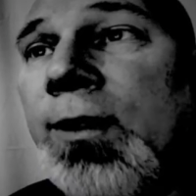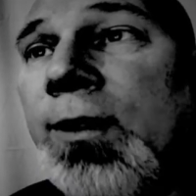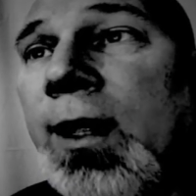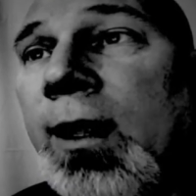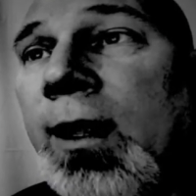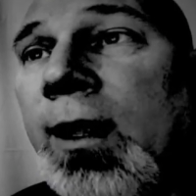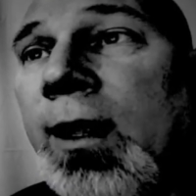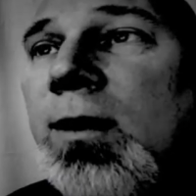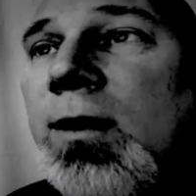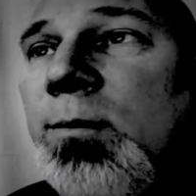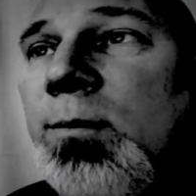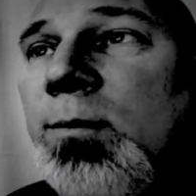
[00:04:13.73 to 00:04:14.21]

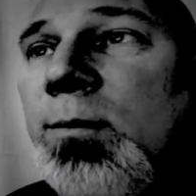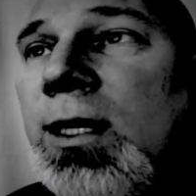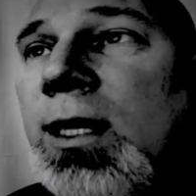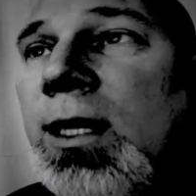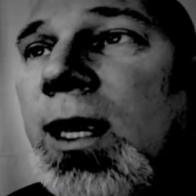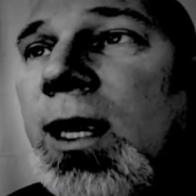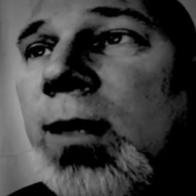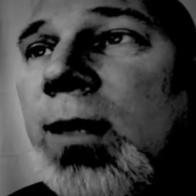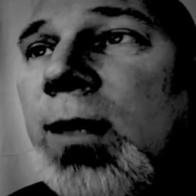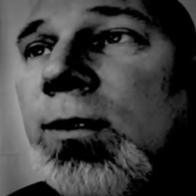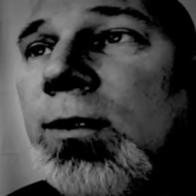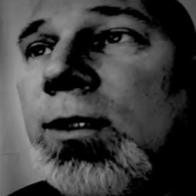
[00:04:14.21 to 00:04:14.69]
there, being
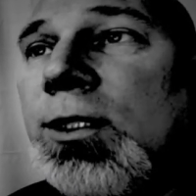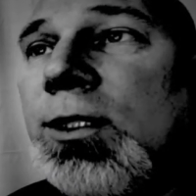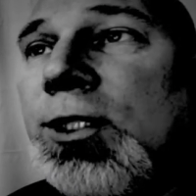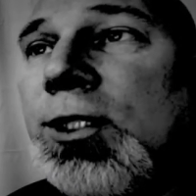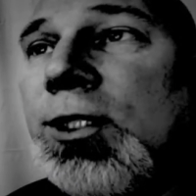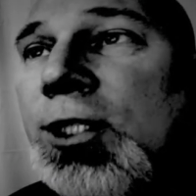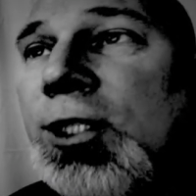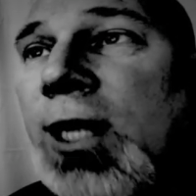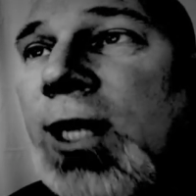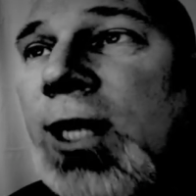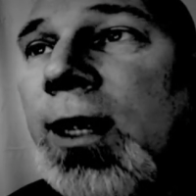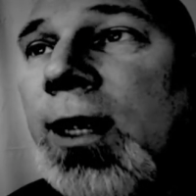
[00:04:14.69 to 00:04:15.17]
able to
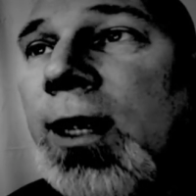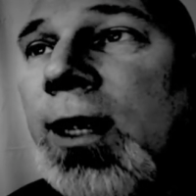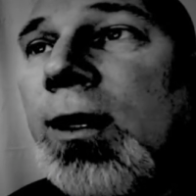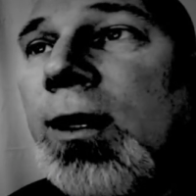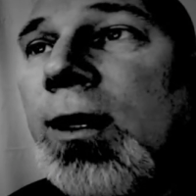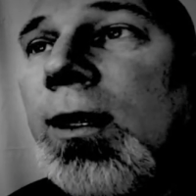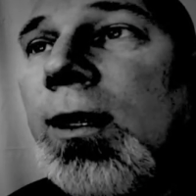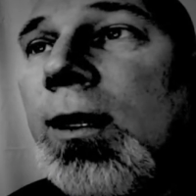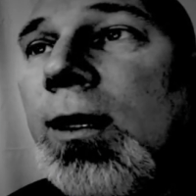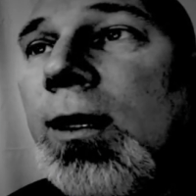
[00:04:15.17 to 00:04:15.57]
share